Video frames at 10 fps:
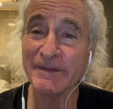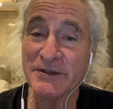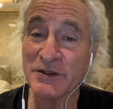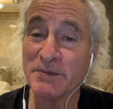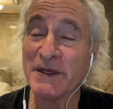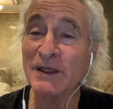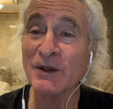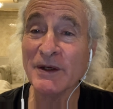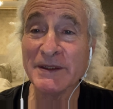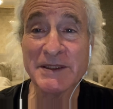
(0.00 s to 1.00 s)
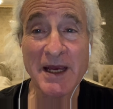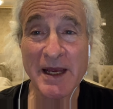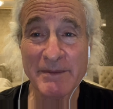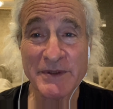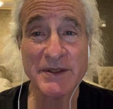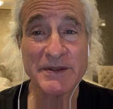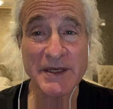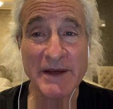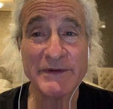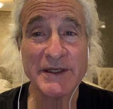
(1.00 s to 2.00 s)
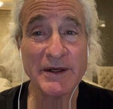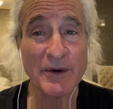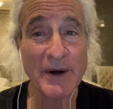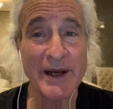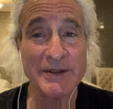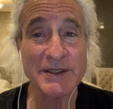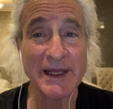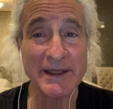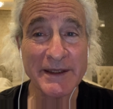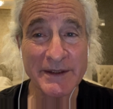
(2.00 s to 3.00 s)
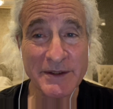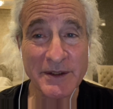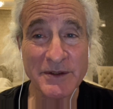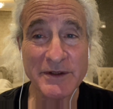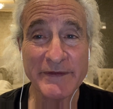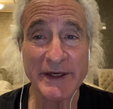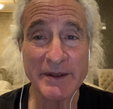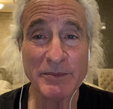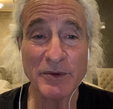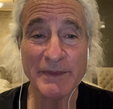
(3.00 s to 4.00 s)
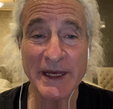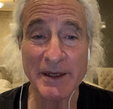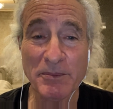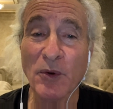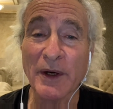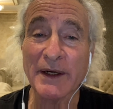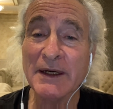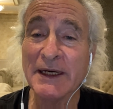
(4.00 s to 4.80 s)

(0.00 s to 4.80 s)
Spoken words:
So it's been a long time since I've seen crowds like this at Suvarnabhumi airport.